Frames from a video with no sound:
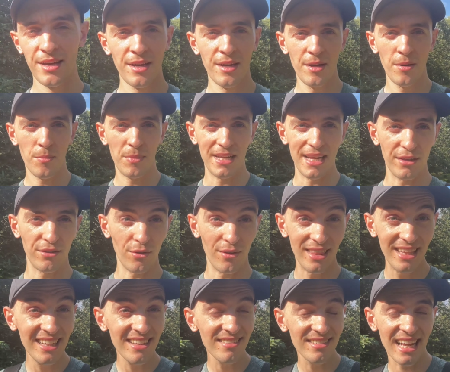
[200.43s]
But yeah, so
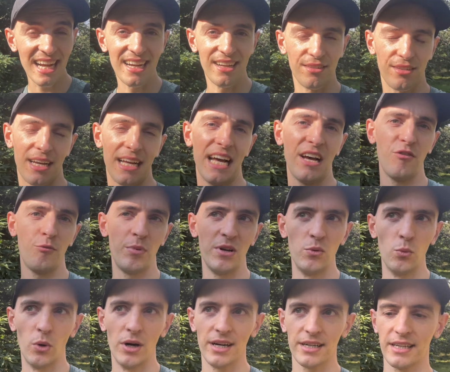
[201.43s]
these days I have been
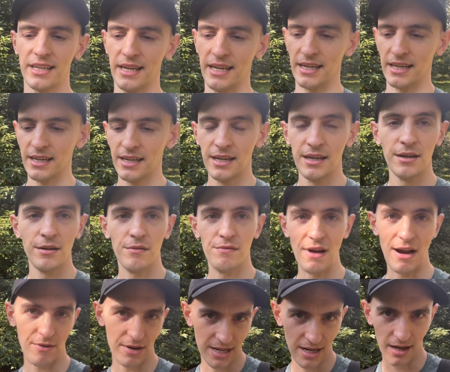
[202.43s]
working
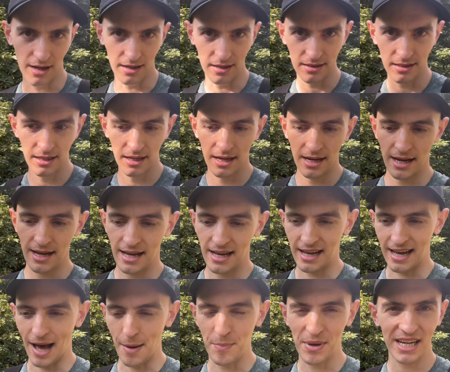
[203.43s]
very hard,
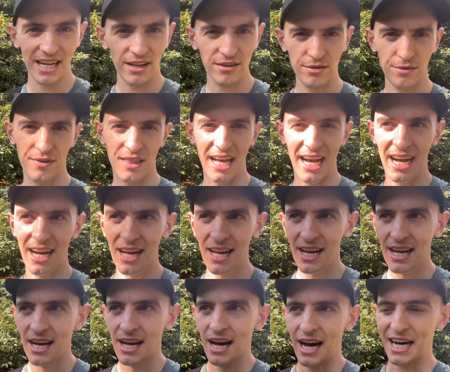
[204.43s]
and because of that,
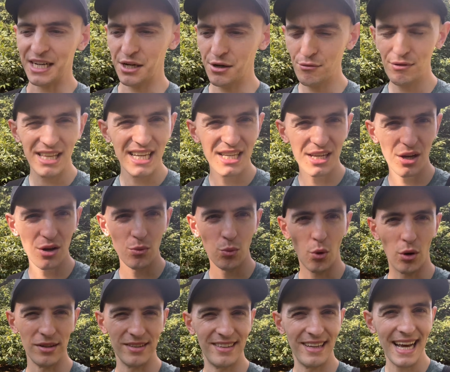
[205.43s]
I don't really know
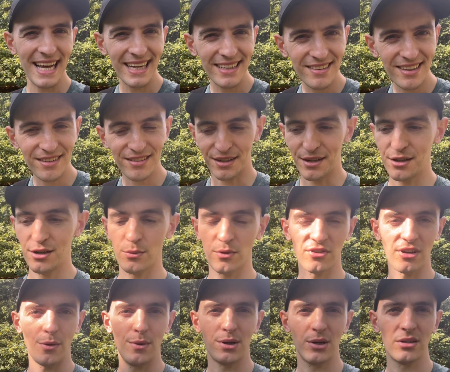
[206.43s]
what day it is. I don't know what's
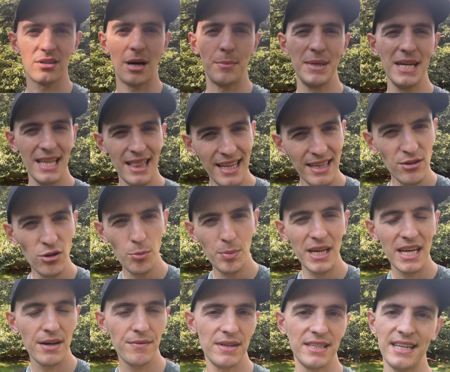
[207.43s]
going on. I'm in a little bit
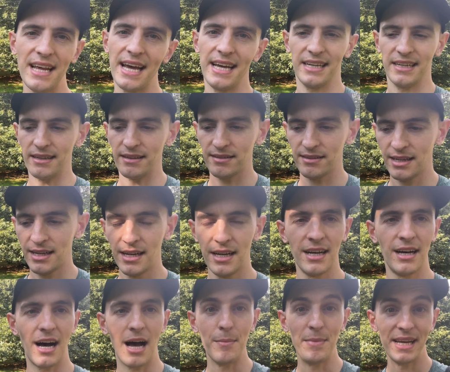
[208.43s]
of a daze.
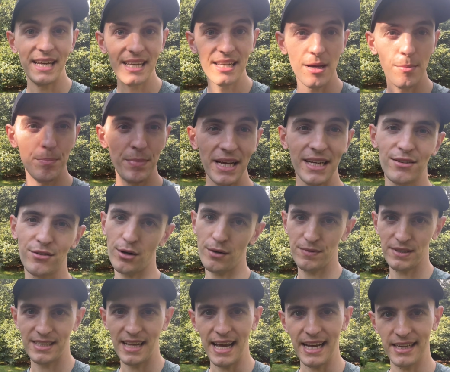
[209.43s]
I'm in a bit of a
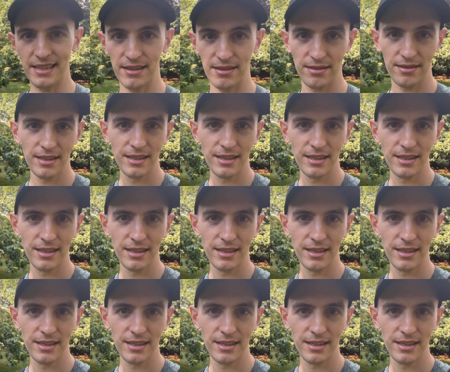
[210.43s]
daze.